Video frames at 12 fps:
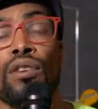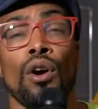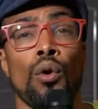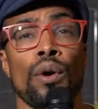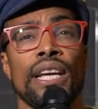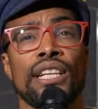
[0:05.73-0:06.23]

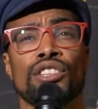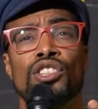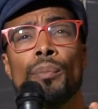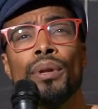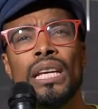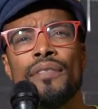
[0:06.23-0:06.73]
So, is
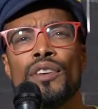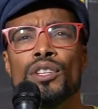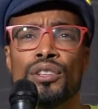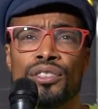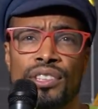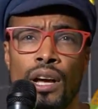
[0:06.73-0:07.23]
the belief
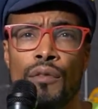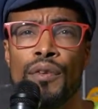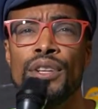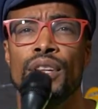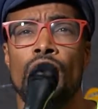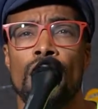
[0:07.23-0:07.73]
in yourself
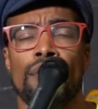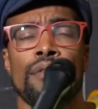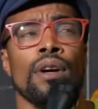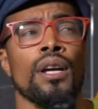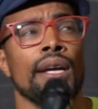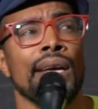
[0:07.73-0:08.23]

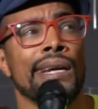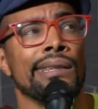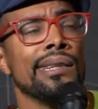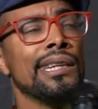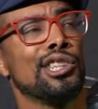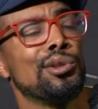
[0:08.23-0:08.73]
enough
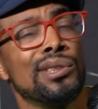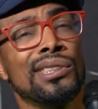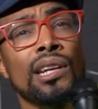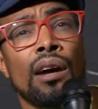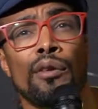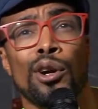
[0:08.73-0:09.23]
to get you
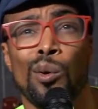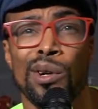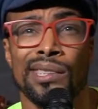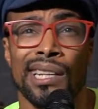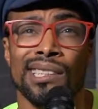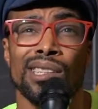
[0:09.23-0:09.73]
discovered,
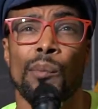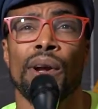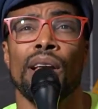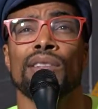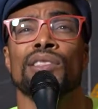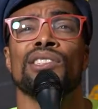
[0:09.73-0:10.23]
or is that
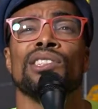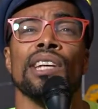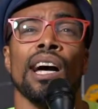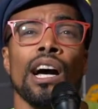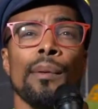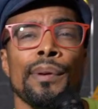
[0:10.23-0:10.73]
someone else's
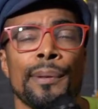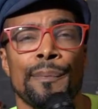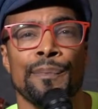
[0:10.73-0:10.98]
job?